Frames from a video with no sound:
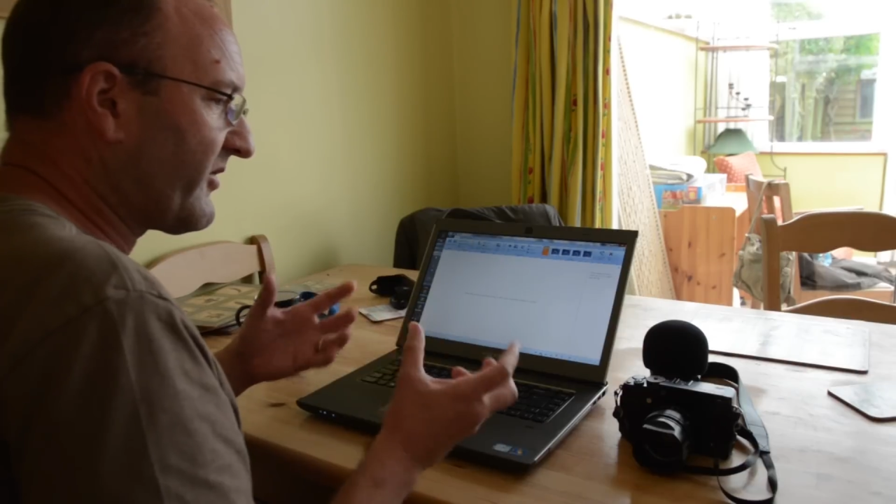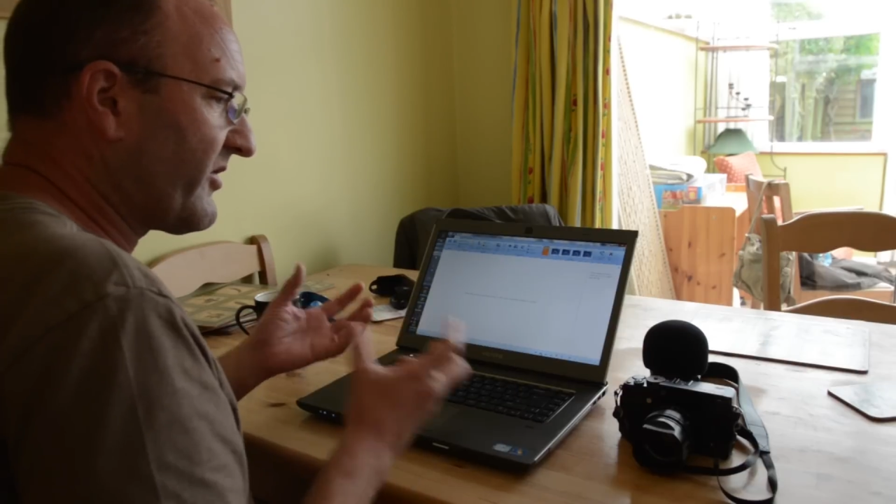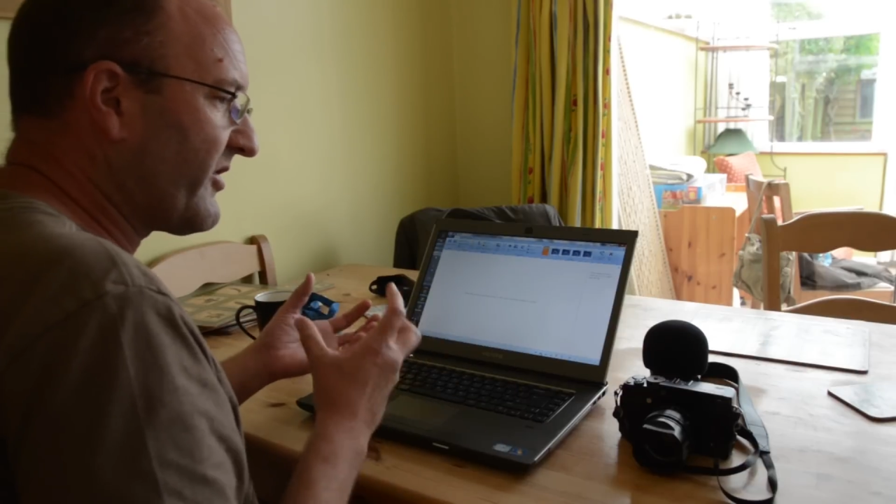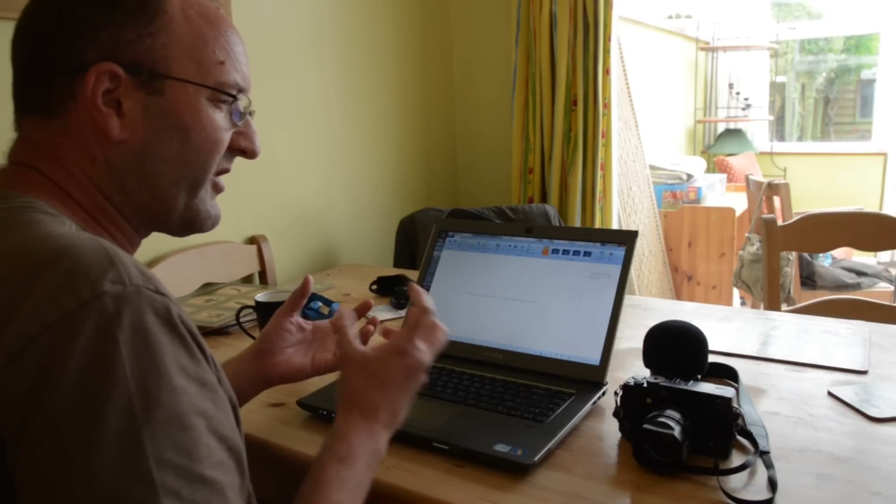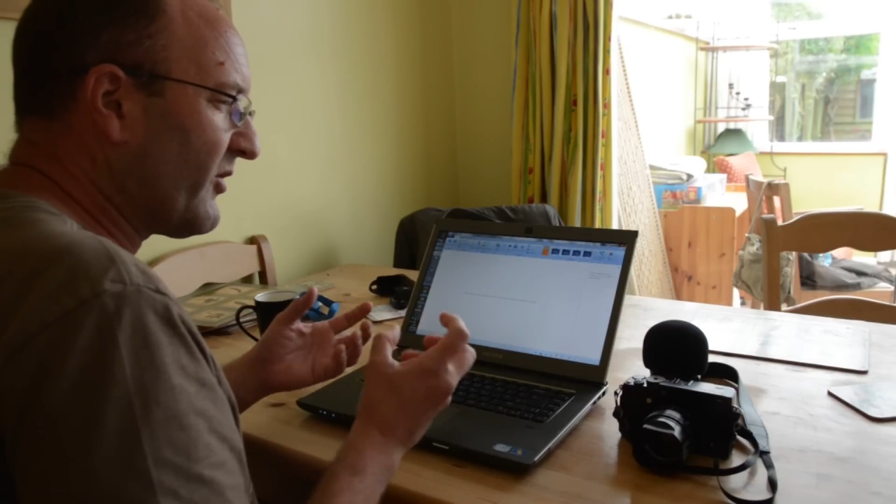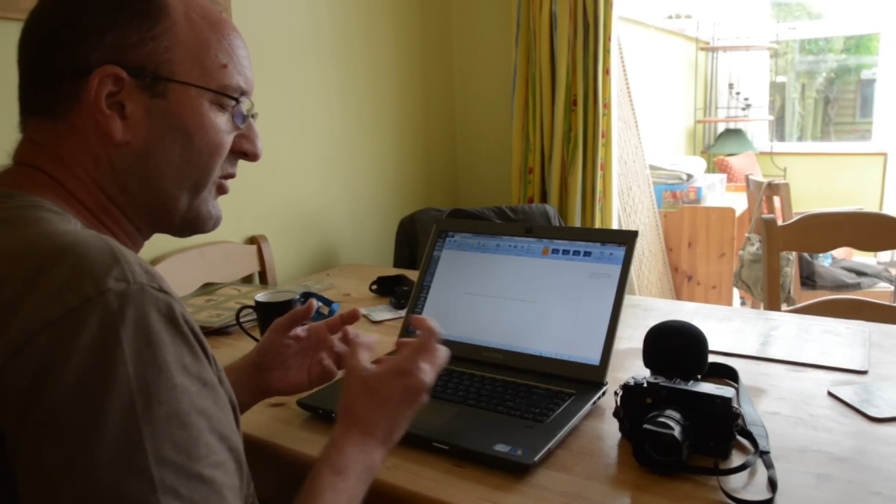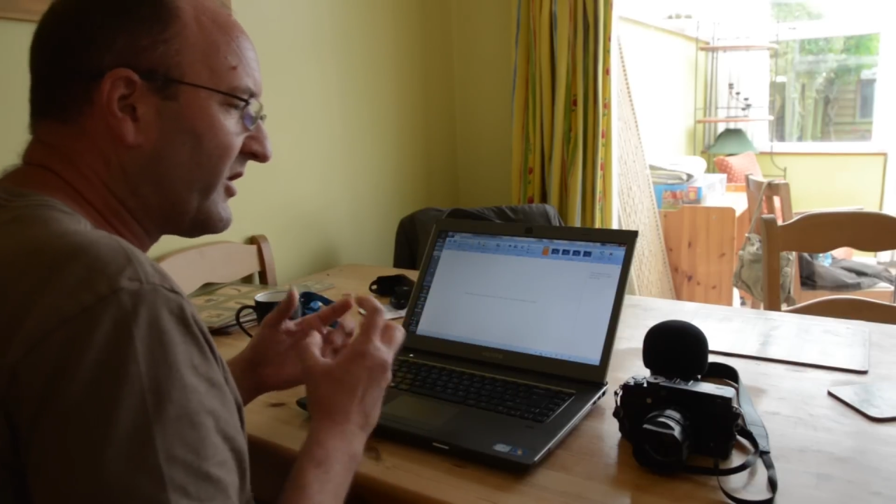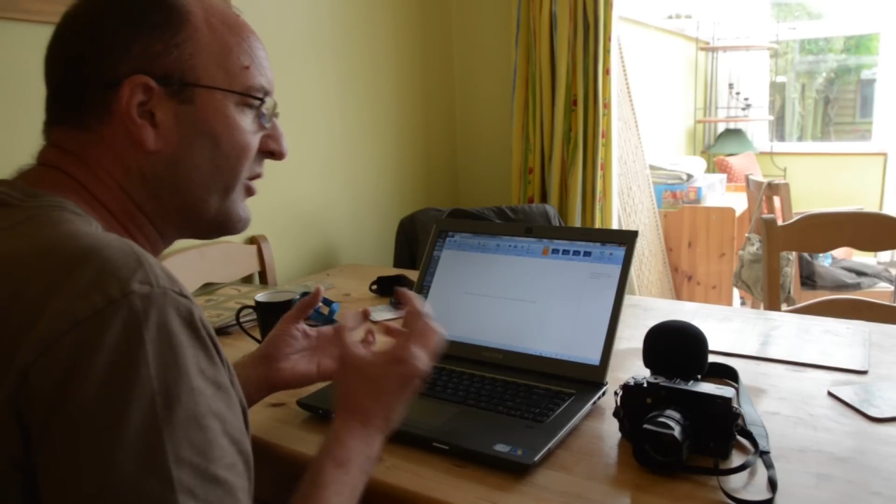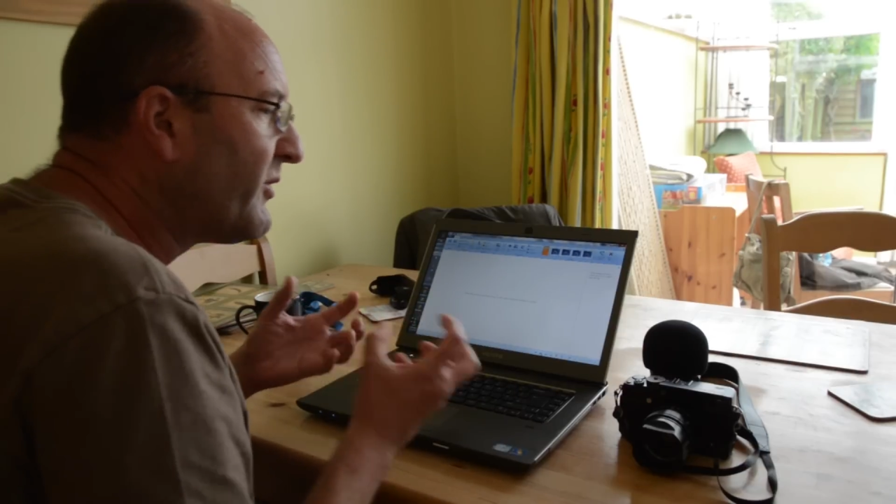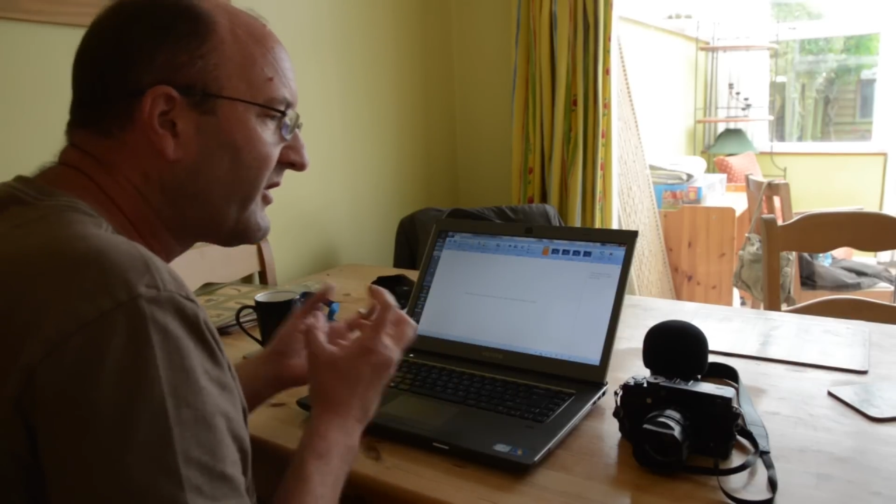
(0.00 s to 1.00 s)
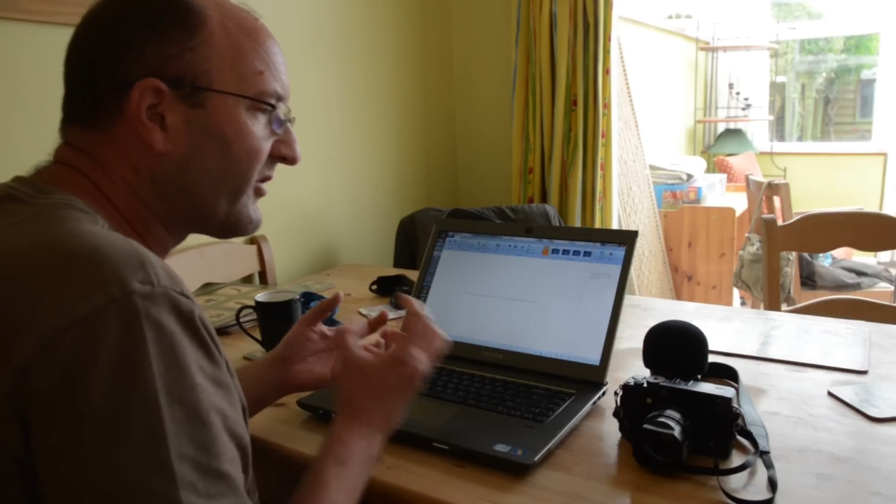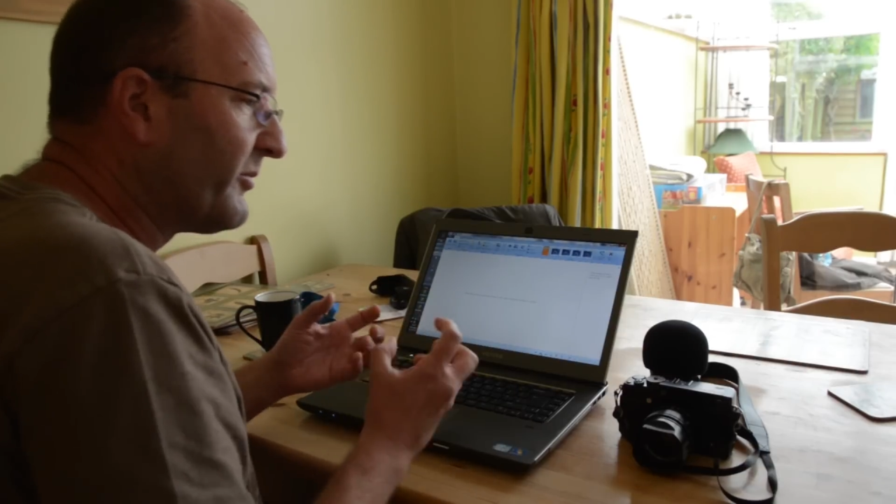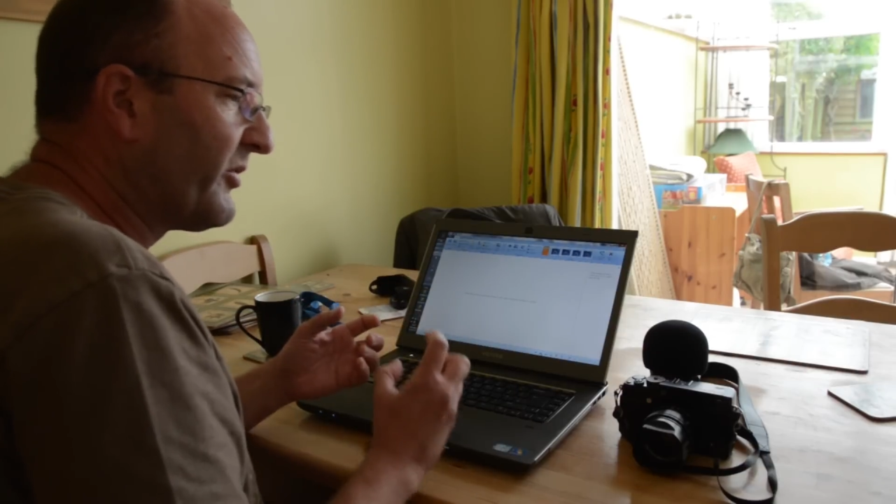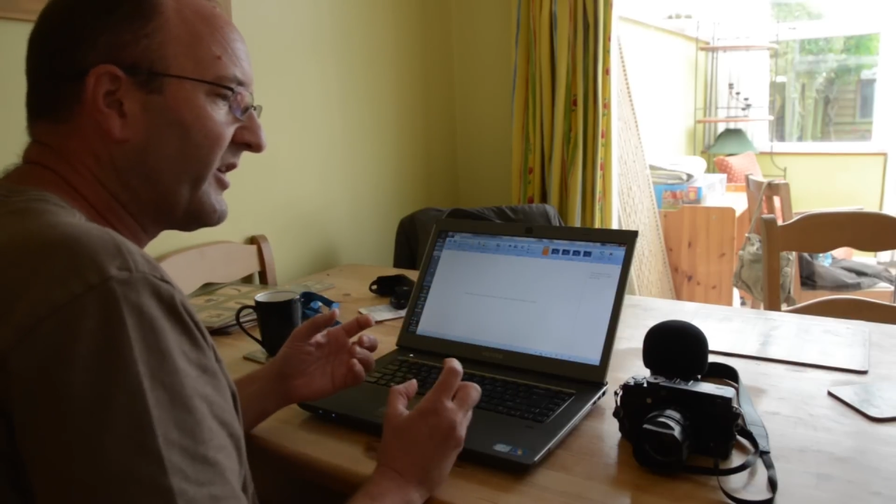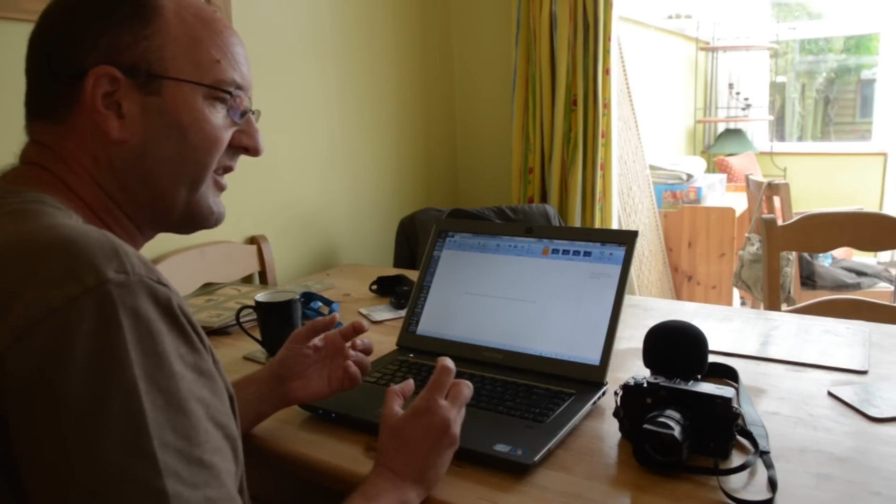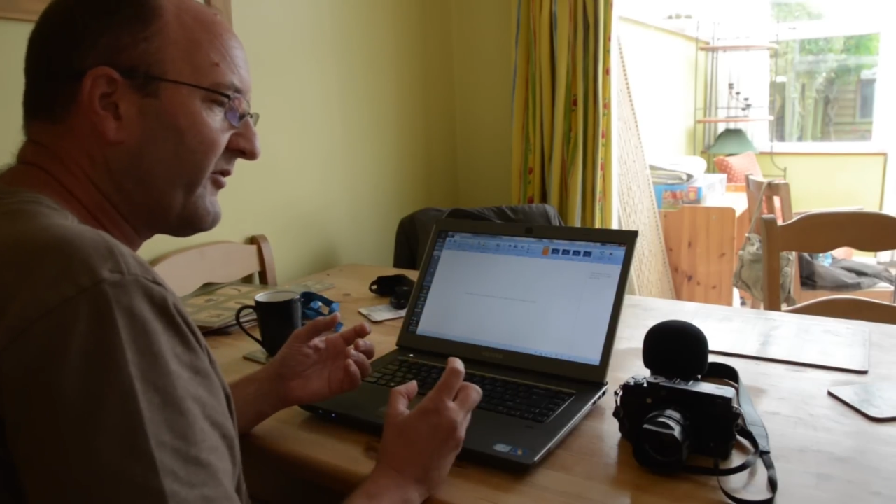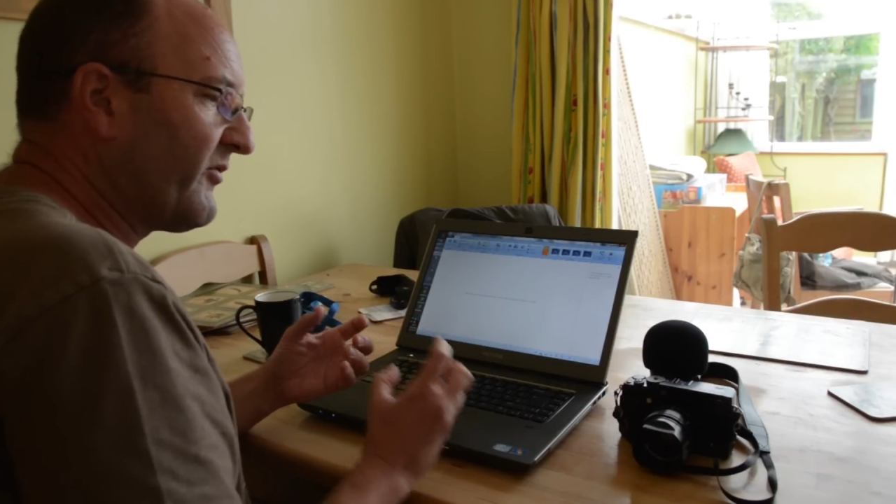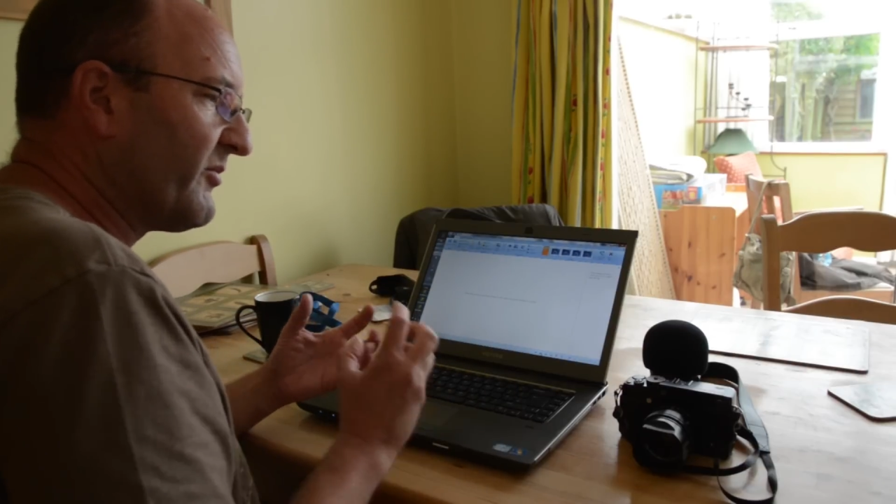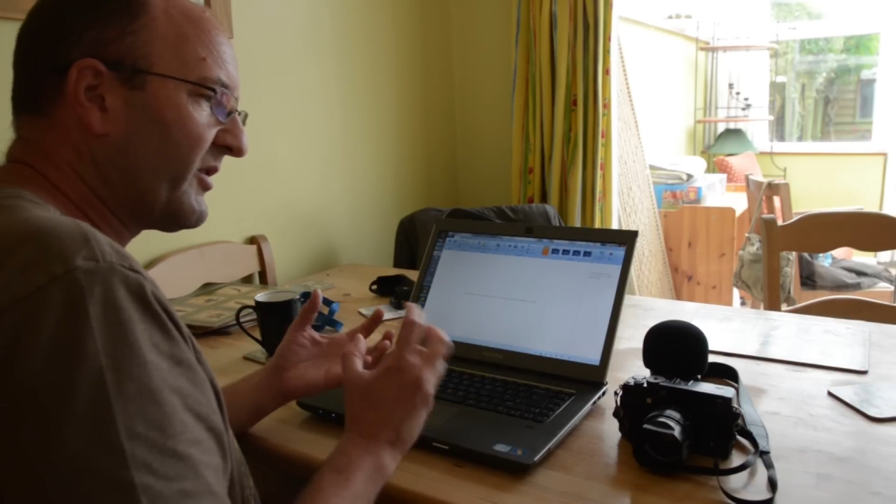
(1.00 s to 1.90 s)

that you're doing something different